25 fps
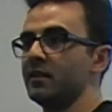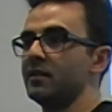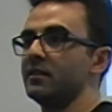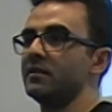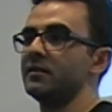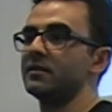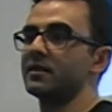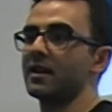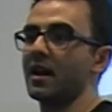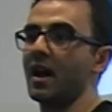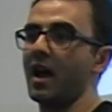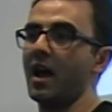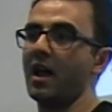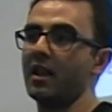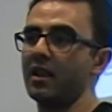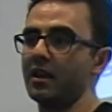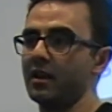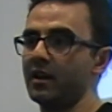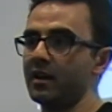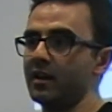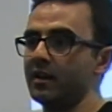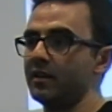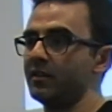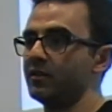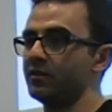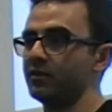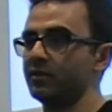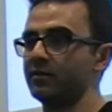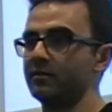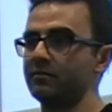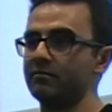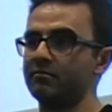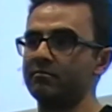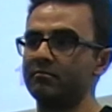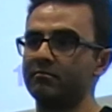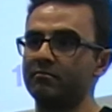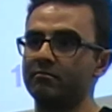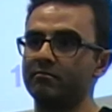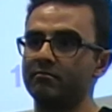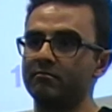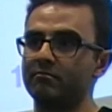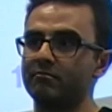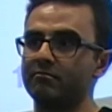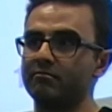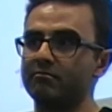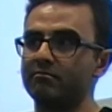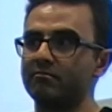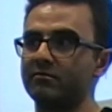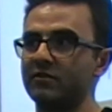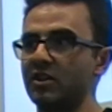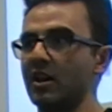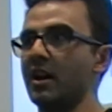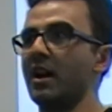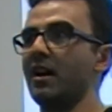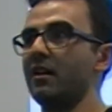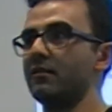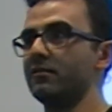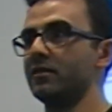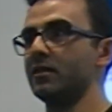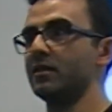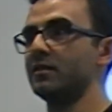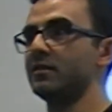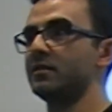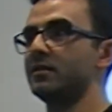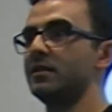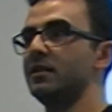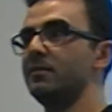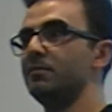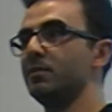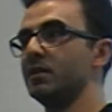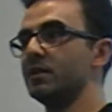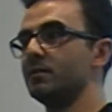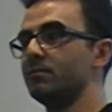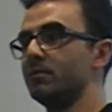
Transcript: Scala, Java, C++,